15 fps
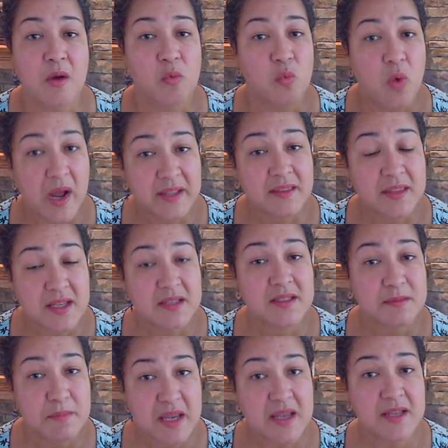What
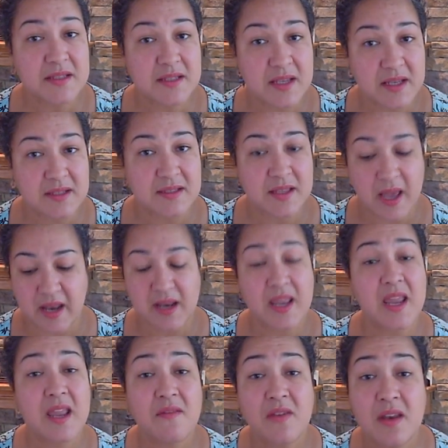this means is that
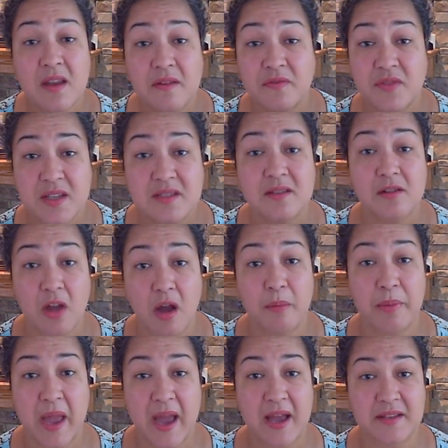even if this law
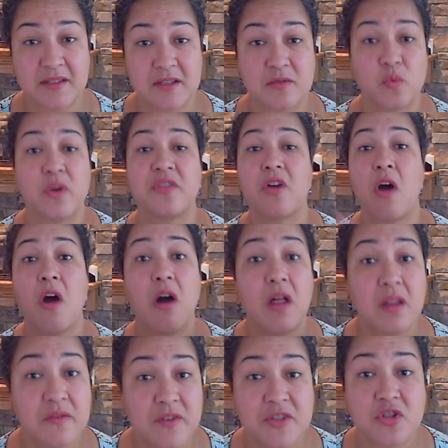passes with
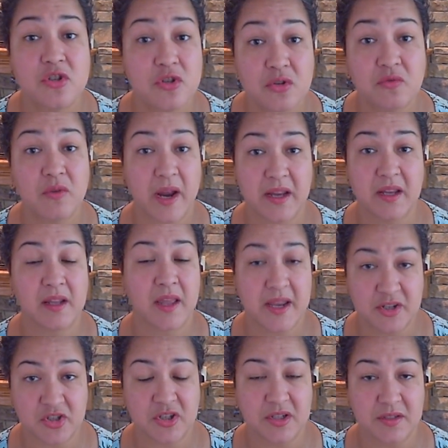all of its new
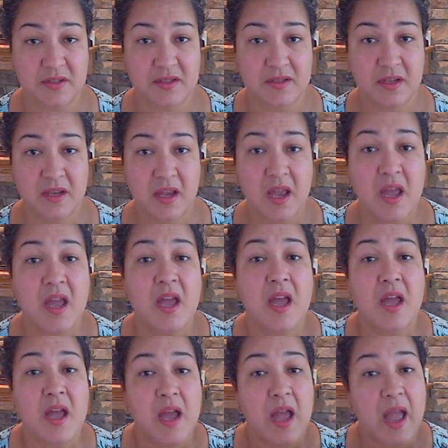regulations,
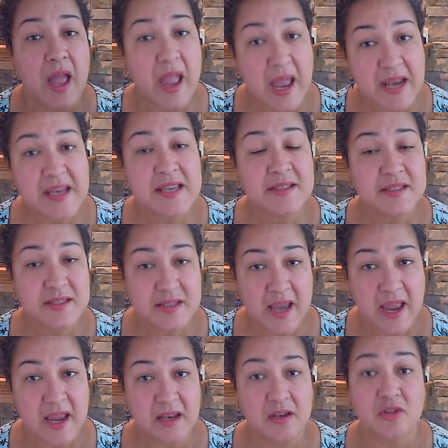any
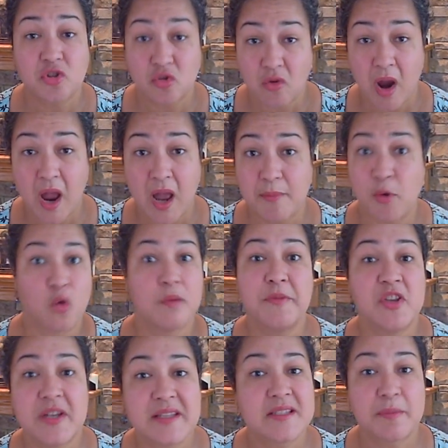state, tribe, or
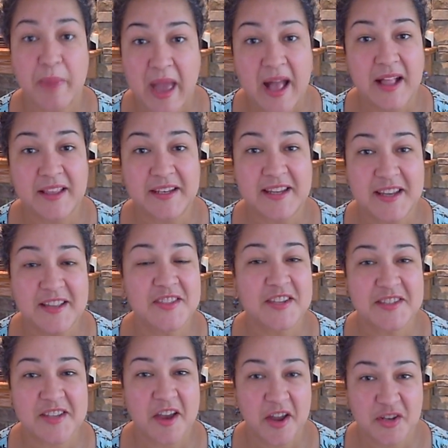municipality in
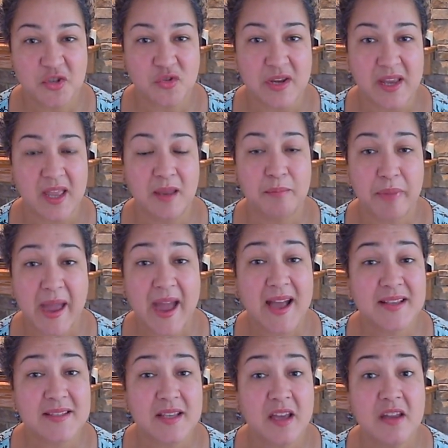this country can
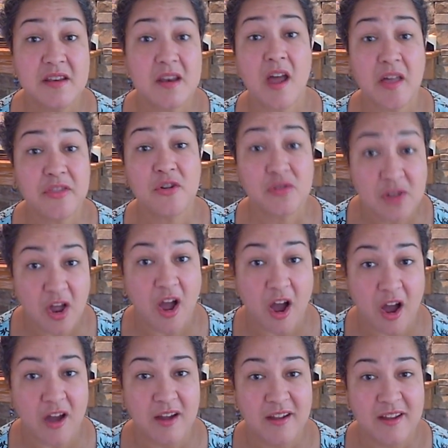pass another law